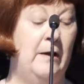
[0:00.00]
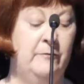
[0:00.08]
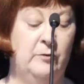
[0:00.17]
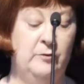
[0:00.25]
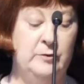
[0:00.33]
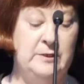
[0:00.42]

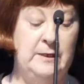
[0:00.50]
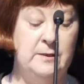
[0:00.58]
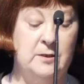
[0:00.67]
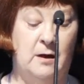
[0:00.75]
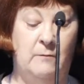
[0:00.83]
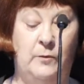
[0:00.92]
afternoon tea
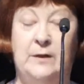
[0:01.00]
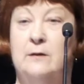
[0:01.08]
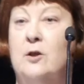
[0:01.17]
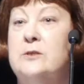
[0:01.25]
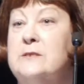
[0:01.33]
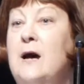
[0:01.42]
time, we had
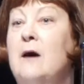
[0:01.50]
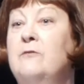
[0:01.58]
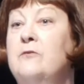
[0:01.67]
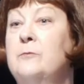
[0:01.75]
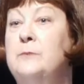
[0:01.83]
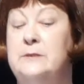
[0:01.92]
lost half
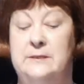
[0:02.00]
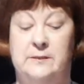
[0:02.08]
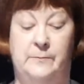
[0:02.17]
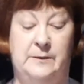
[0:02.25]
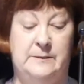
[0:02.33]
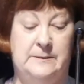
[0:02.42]
of the
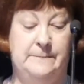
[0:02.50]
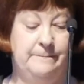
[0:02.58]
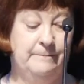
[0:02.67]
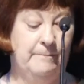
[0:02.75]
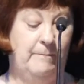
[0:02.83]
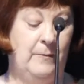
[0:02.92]
participants,
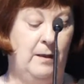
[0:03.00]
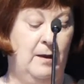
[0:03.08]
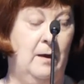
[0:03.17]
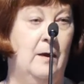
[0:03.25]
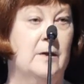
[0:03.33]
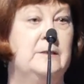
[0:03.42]

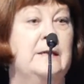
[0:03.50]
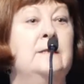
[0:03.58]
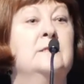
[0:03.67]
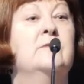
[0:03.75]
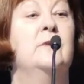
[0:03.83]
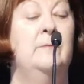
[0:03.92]

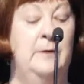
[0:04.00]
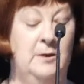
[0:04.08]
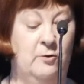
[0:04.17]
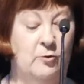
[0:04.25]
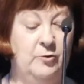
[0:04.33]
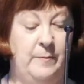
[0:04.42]
ostensibly being
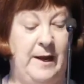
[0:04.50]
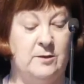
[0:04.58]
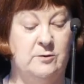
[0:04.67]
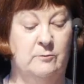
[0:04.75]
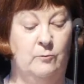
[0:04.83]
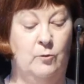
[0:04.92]
called back
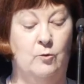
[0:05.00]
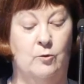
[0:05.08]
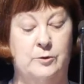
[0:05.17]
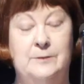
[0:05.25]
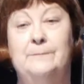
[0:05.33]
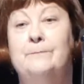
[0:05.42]
to the
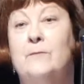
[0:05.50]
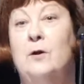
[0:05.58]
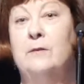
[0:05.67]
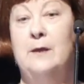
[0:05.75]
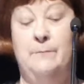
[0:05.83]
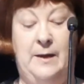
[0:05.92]
ward
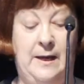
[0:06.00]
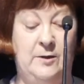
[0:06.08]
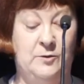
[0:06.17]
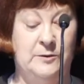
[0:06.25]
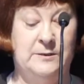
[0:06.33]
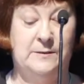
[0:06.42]
on their
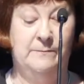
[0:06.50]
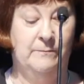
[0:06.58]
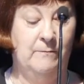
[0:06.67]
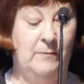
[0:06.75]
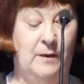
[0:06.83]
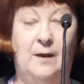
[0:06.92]
pages,
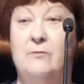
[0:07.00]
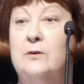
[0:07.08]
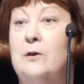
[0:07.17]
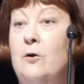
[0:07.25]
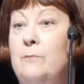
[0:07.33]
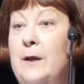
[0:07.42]

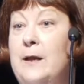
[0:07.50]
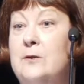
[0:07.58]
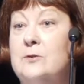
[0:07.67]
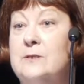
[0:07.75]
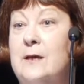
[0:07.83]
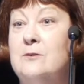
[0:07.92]
even though
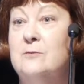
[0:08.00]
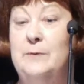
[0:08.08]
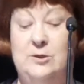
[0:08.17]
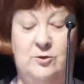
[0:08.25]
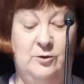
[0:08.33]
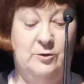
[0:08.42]
pages had to
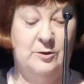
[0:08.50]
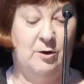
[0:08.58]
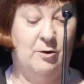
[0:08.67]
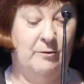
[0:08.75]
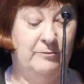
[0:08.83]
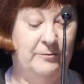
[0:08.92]
be turned
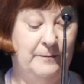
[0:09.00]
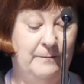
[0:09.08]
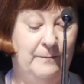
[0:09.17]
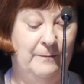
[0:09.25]
off.